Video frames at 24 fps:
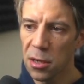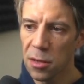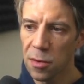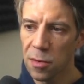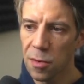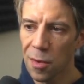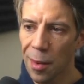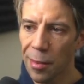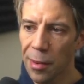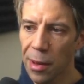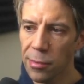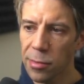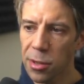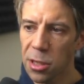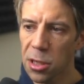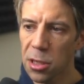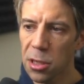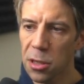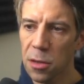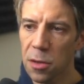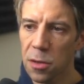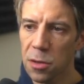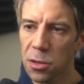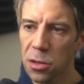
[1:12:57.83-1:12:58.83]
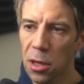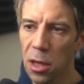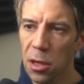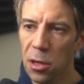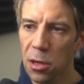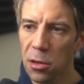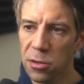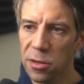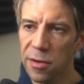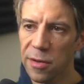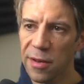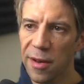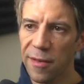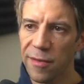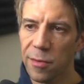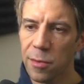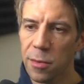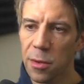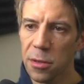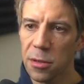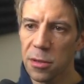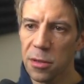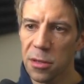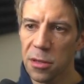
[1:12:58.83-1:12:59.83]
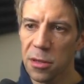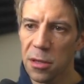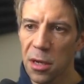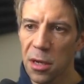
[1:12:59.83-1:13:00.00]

RabbitMQ, so lots of different ones.